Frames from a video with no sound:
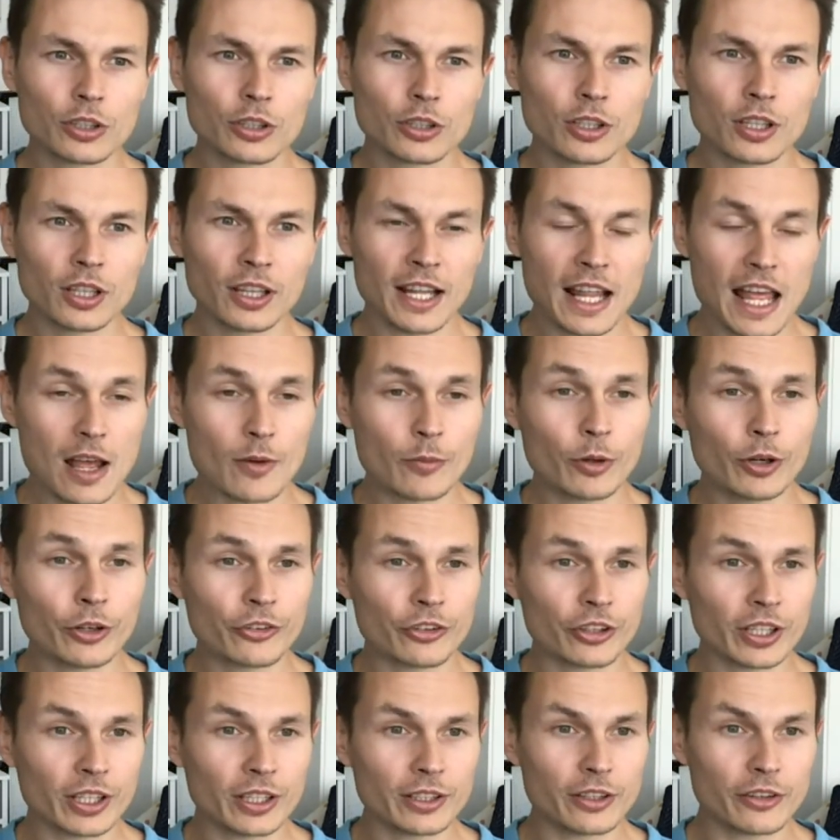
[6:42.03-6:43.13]

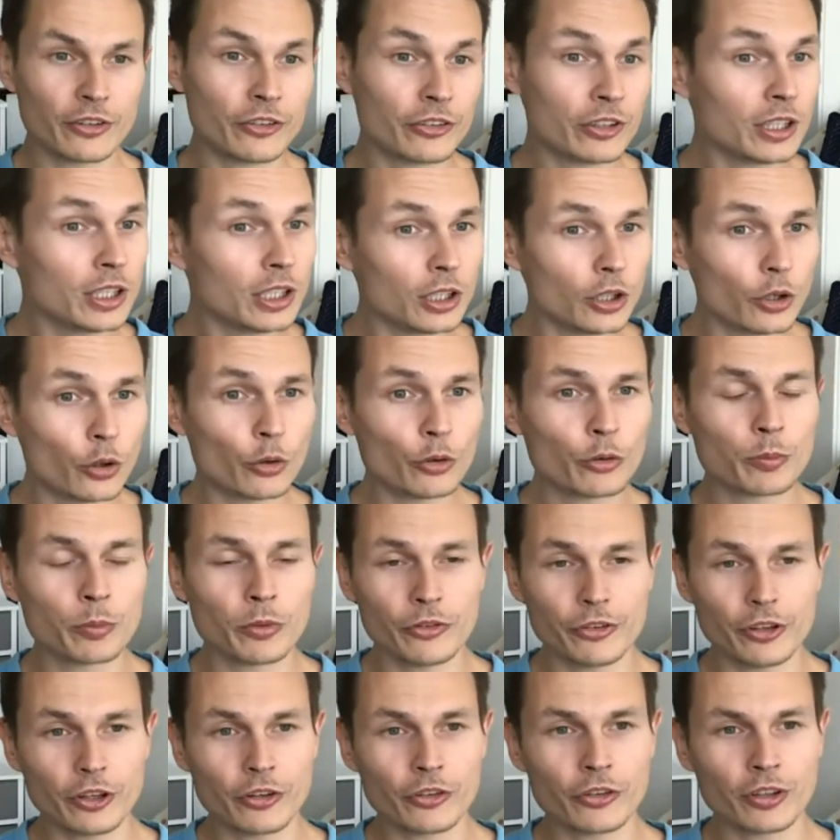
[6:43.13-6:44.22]
leveraging the CEO's
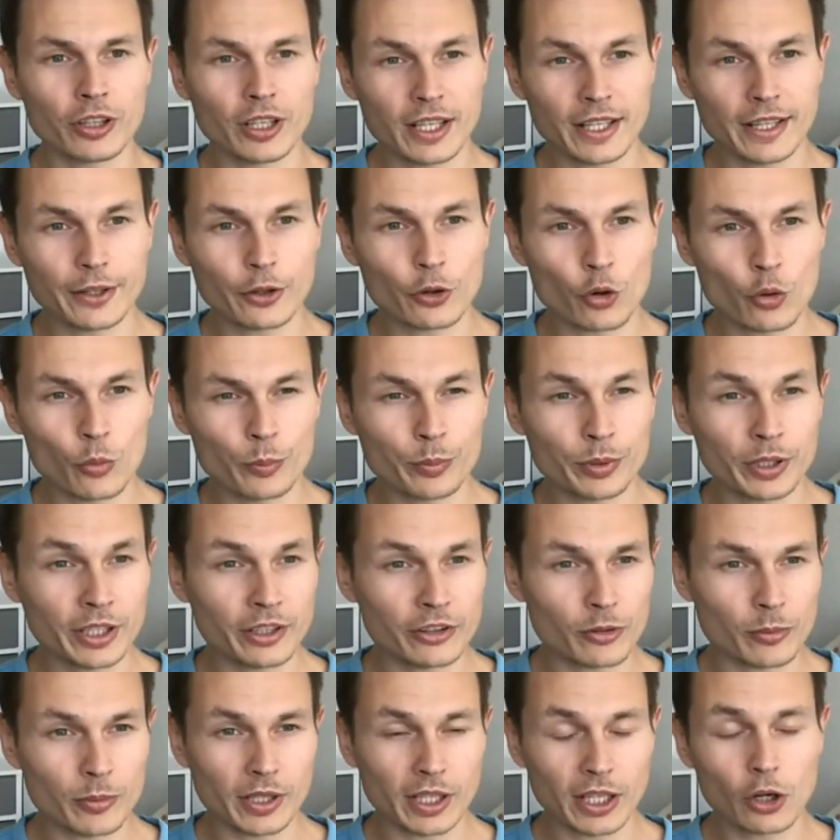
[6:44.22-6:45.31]
position in the company
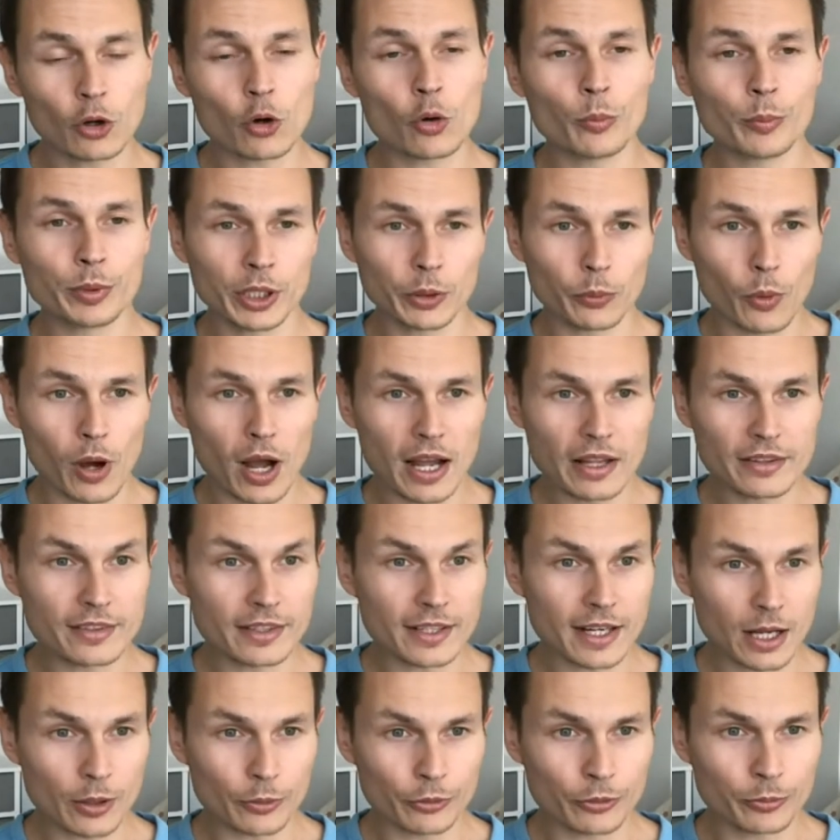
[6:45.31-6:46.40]
to make a company-wide
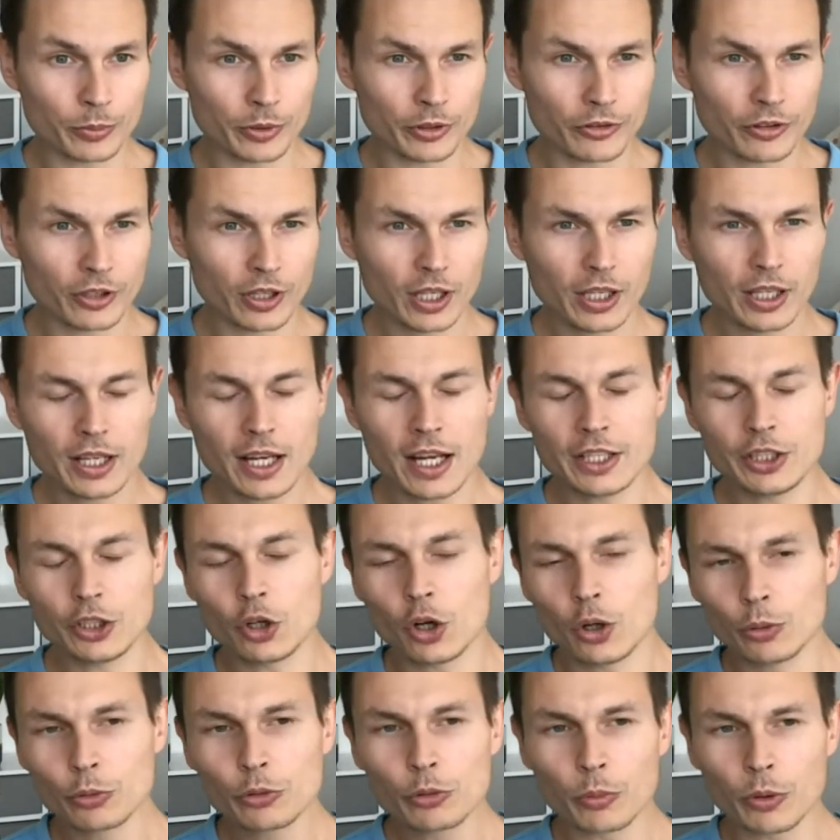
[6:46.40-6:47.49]
announcement. And you're
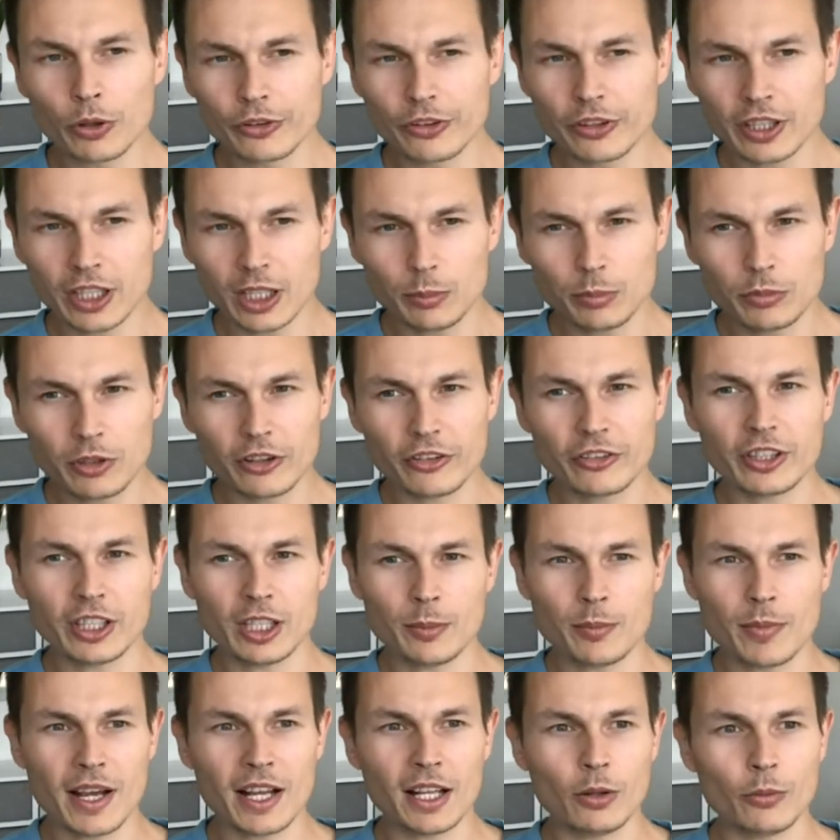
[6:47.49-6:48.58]
going to want to keep this
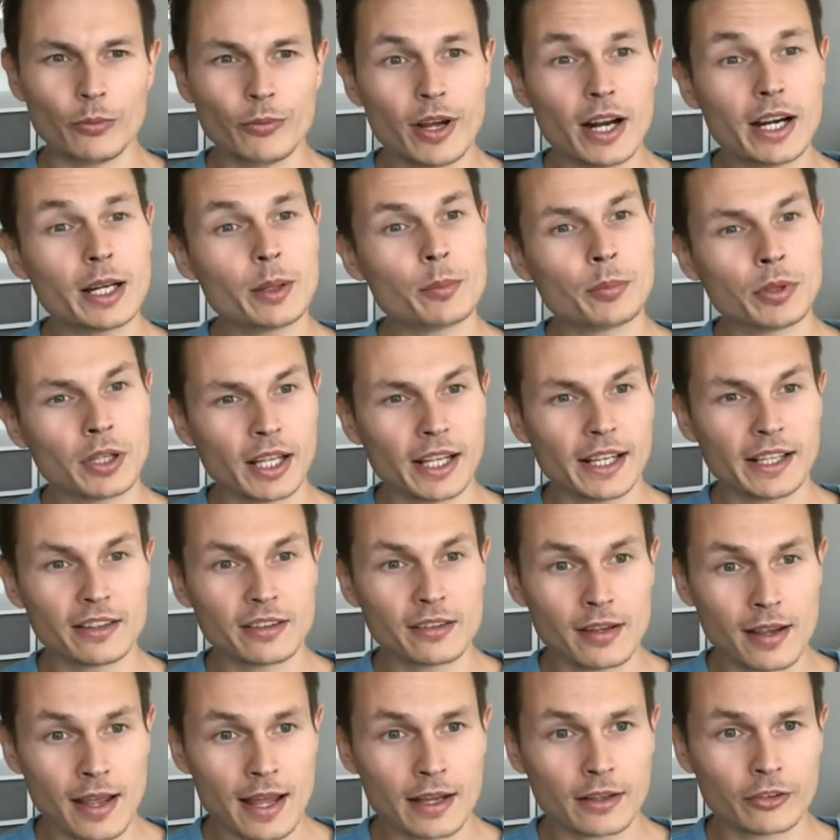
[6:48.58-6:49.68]
email very plain
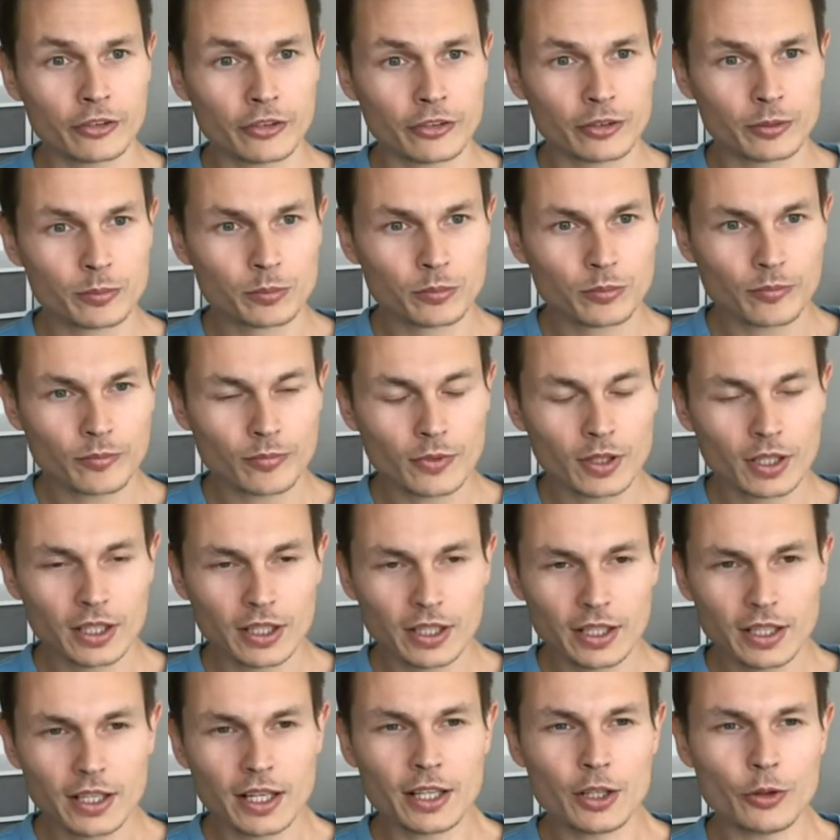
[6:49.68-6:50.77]
text.
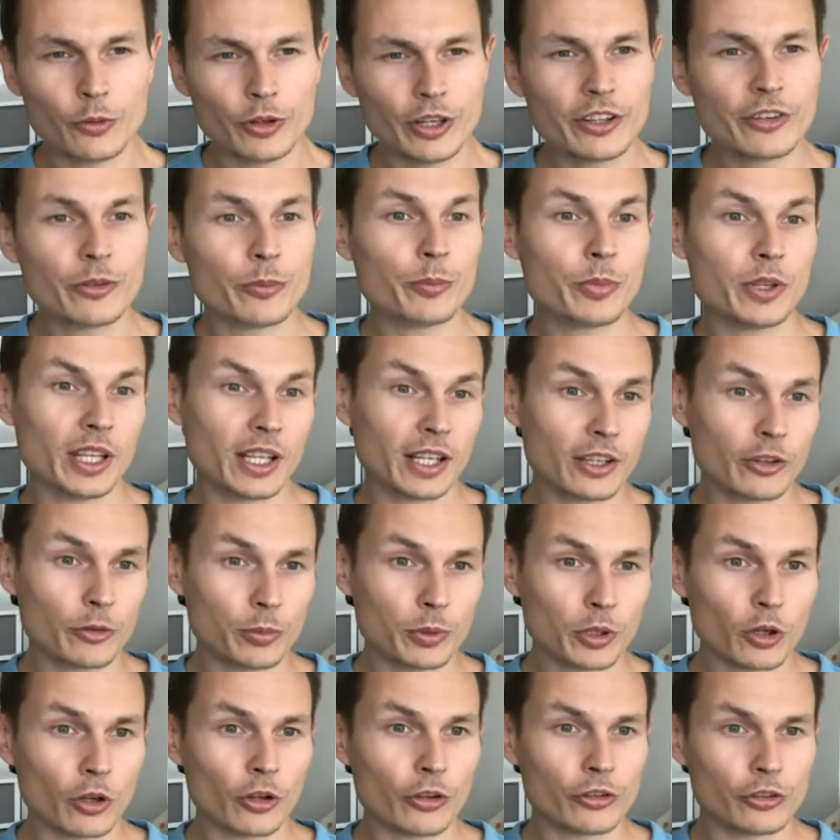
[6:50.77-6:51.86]
And the reason being is
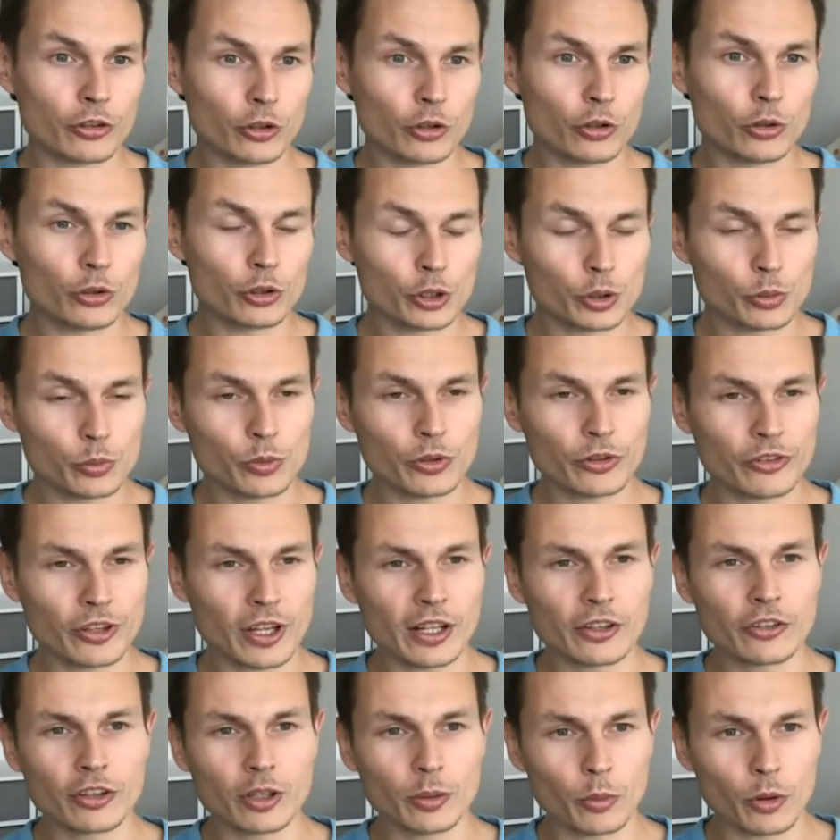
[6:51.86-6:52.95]
because you
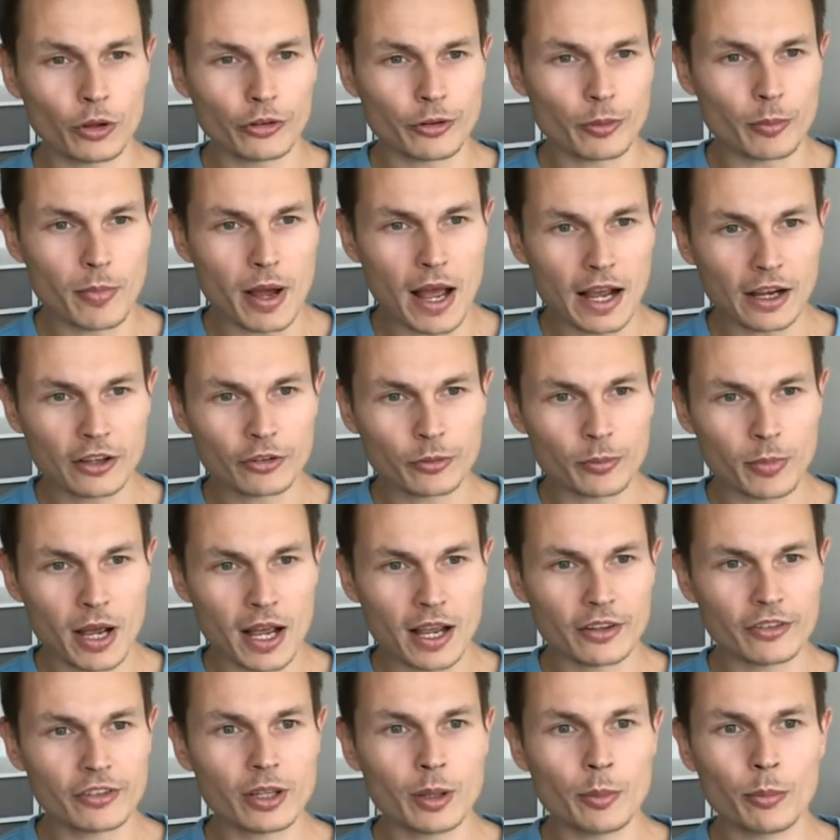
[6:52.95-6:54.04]
essentially want to
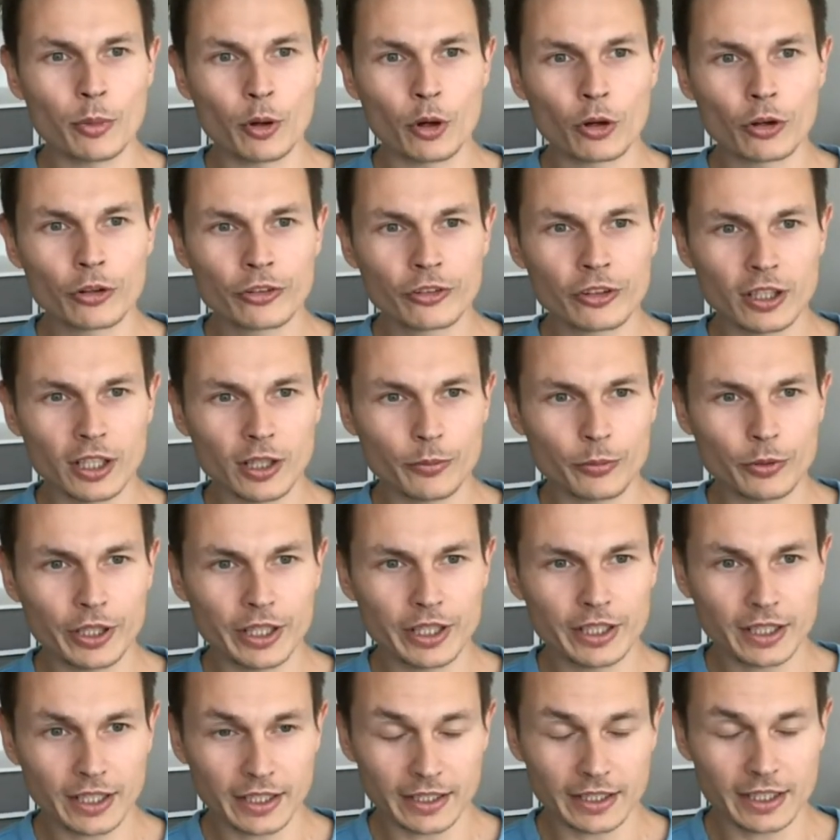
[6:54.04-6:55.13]
maximize inbox delivery
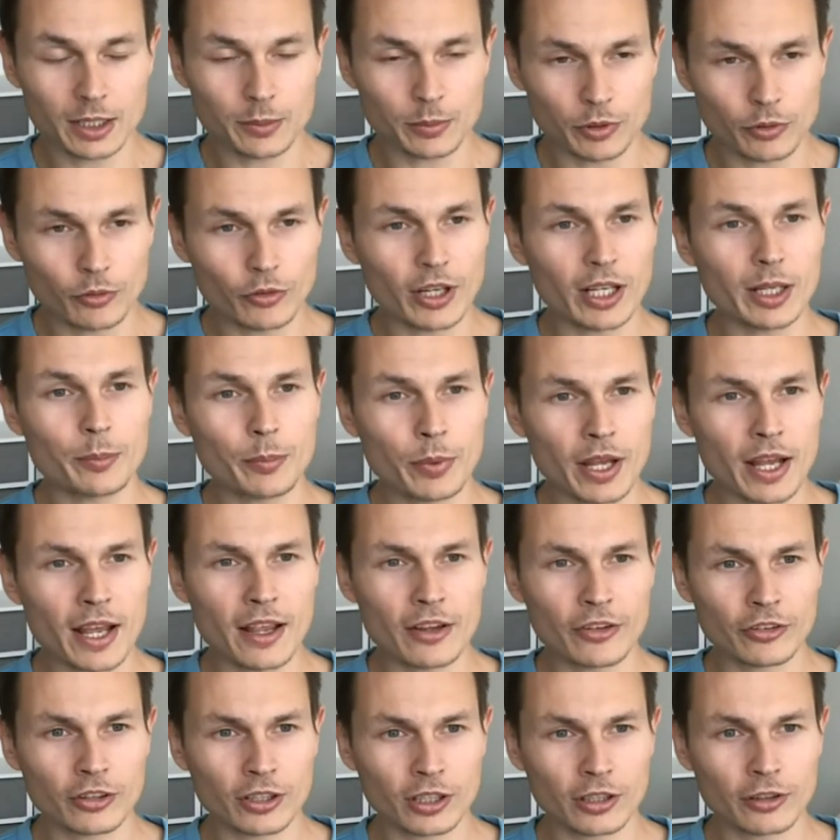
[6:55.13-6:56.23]
and keep it really
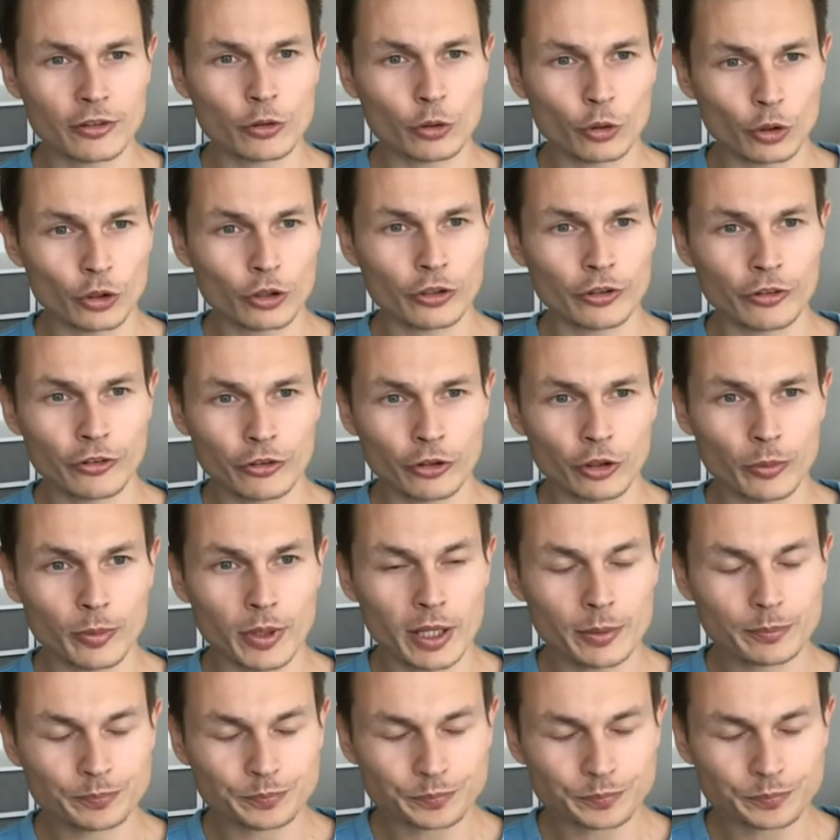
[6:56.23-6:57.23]
personal to the consumer.